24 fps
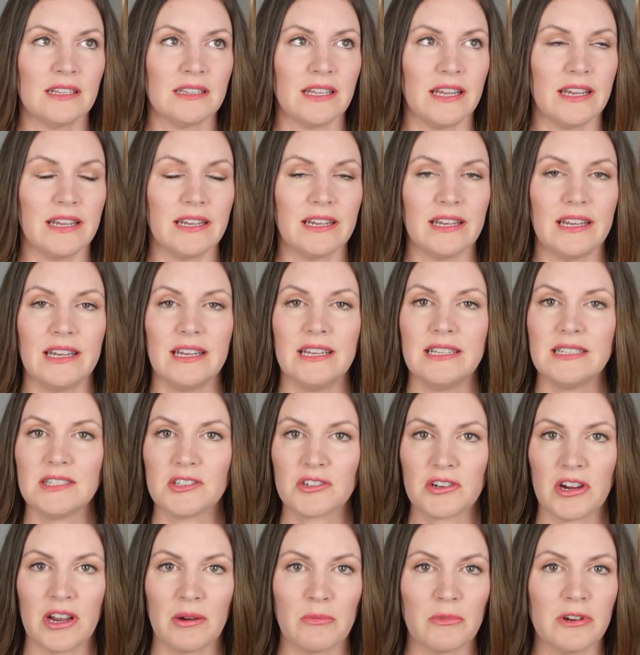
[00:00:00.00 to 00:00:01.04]
like
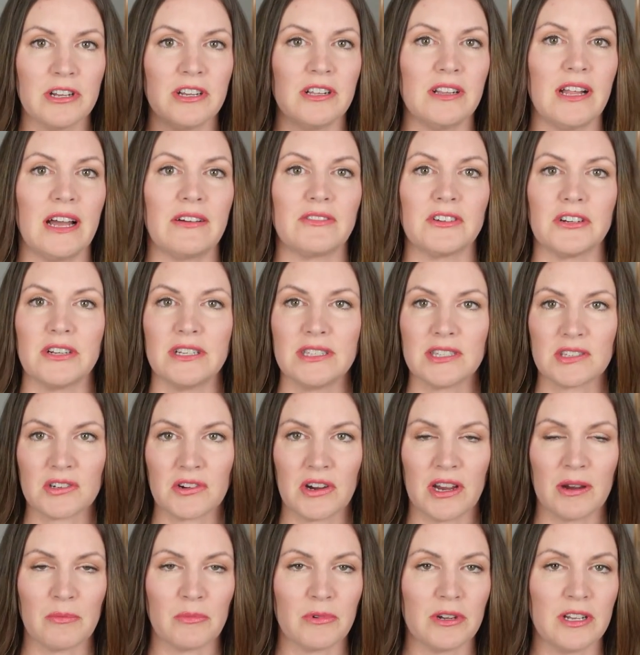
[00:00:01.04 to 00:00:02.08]
Instagram reel after
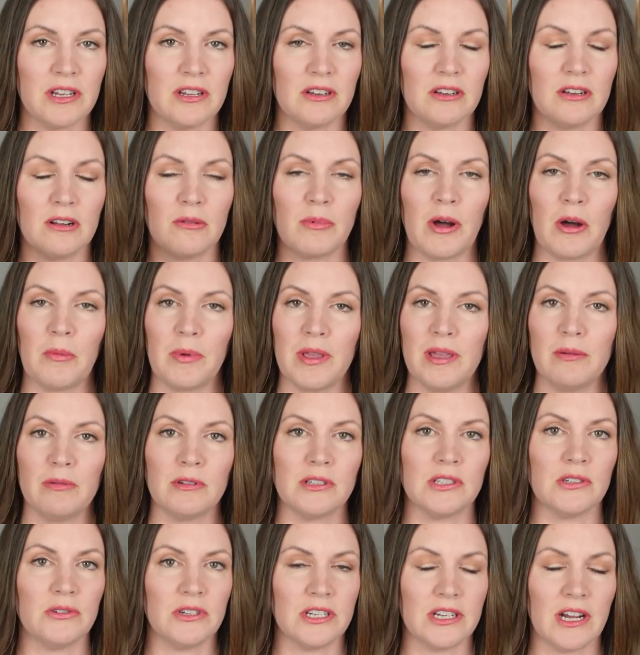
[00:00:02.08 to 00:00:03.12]
Instagram reel about
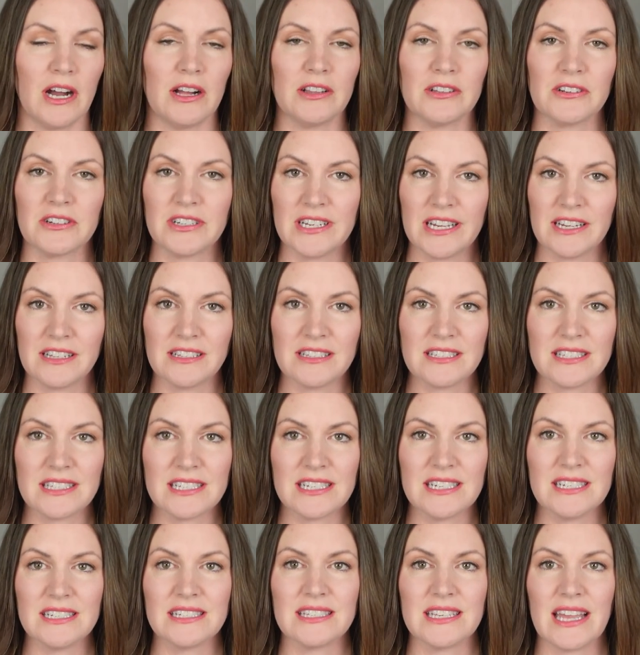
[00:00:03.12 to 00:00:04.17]
people doing color
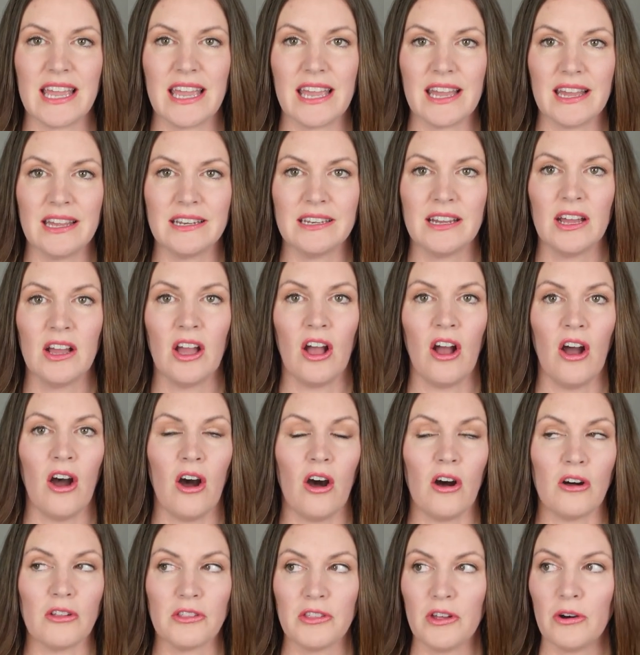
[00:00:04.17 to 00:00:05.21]
analyses, and
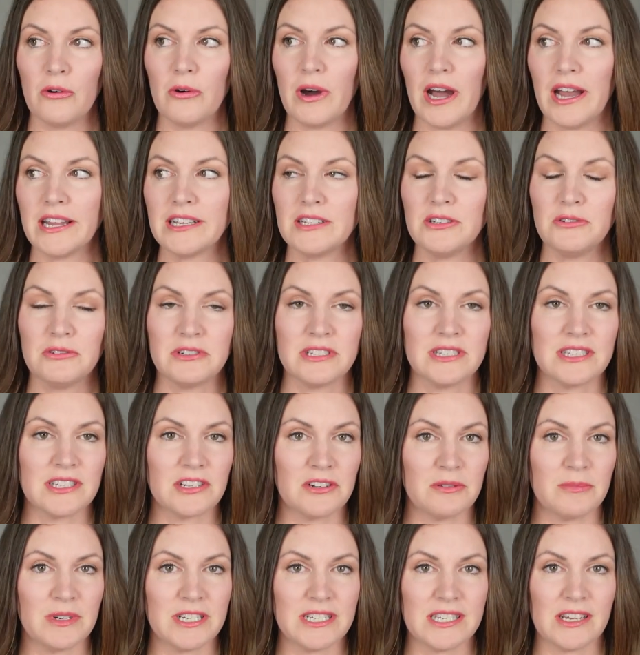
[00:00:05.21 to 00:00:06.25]
although I do
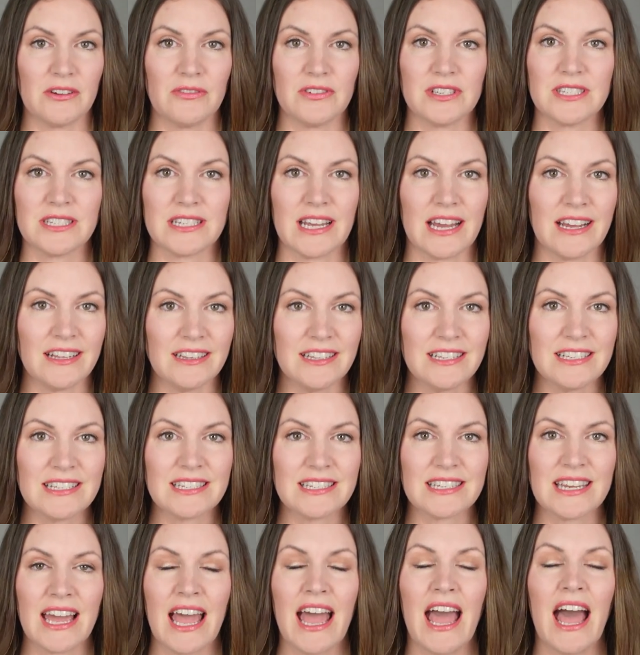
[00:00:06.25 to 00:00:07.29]
consider myself a
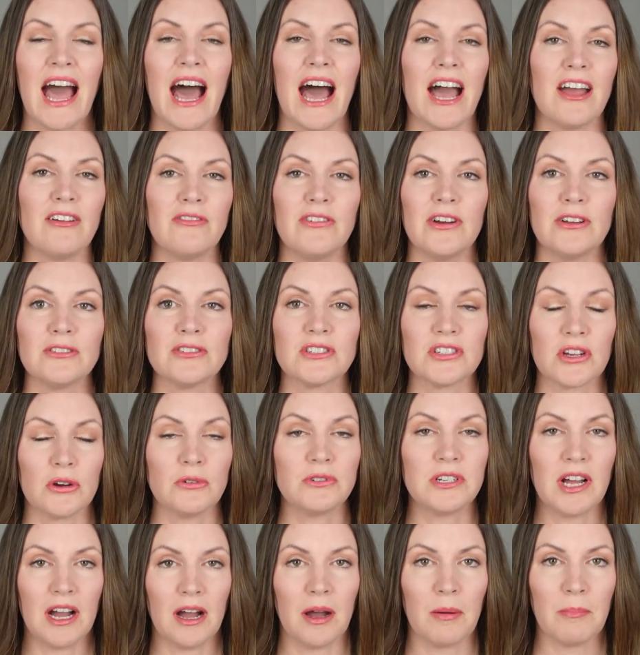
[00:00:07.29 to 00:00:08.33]
stylist, I felt so
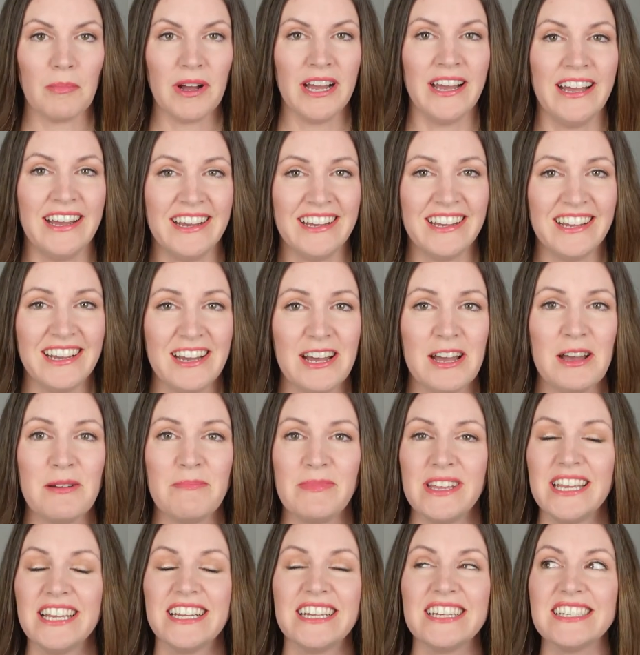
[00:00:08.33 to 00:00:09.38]
dumb
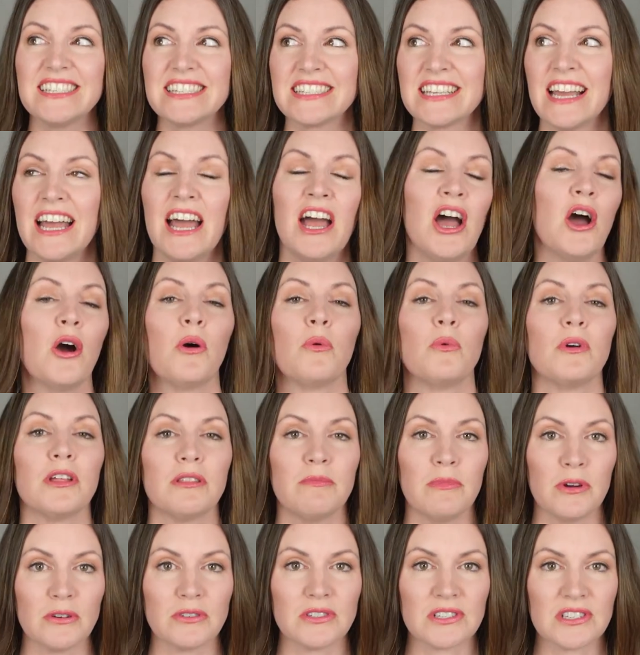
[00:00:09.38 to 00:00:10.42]
because with
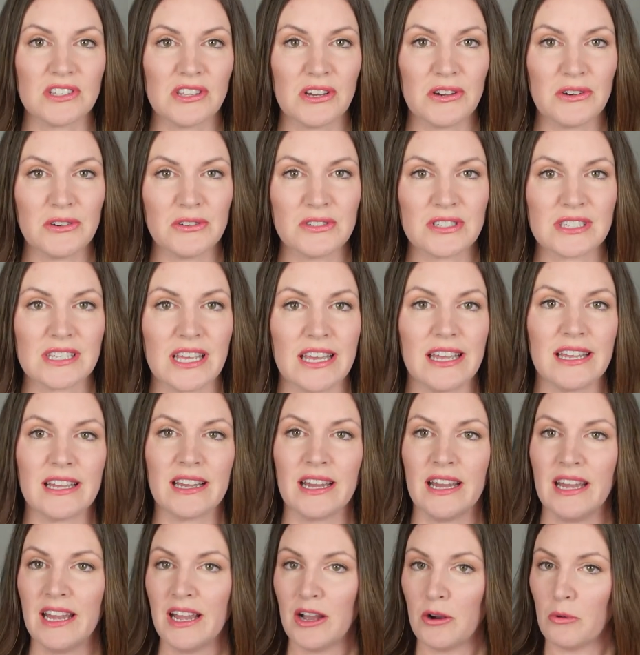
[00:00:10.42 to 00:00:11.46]
most of those,
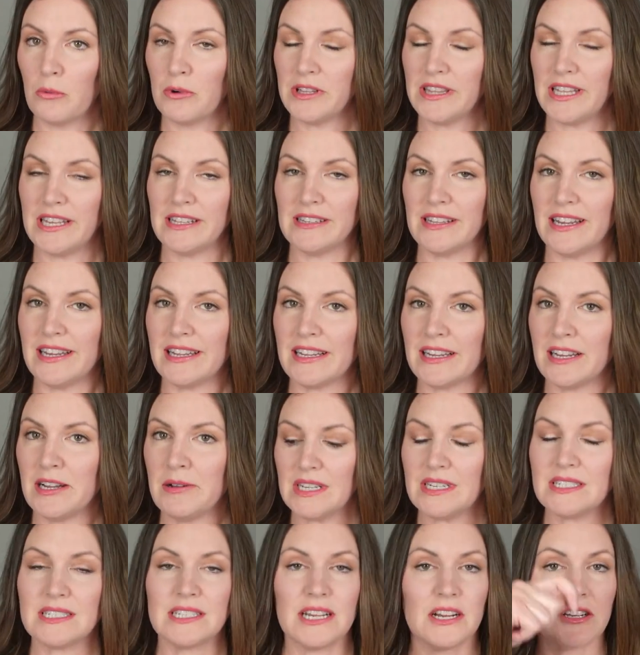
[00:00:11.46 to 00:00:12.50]
like when they like
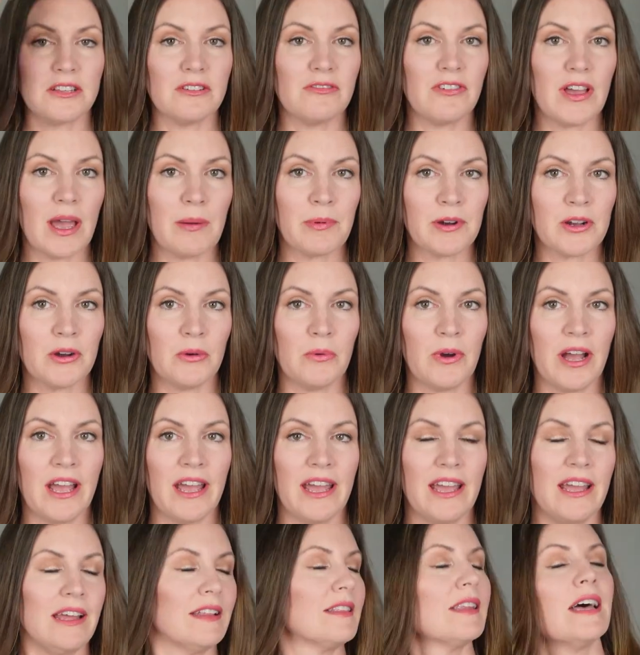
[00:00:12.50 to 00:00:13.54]
tear the fabric
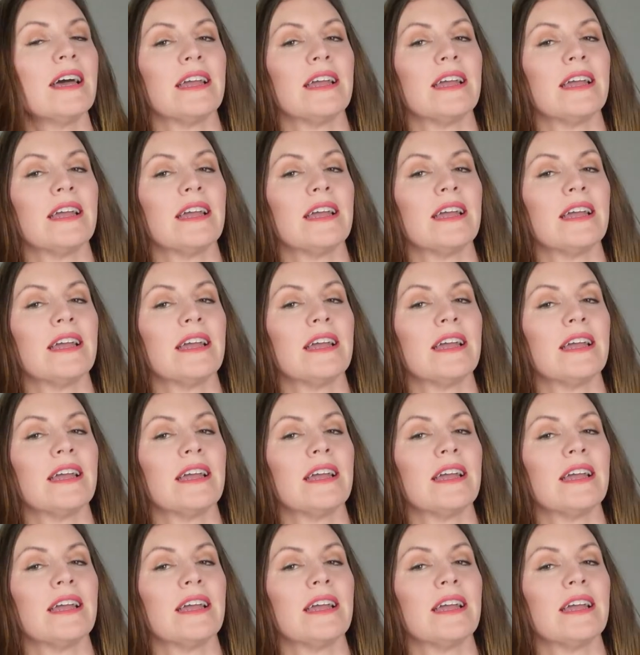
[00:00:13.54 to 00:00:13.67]
away and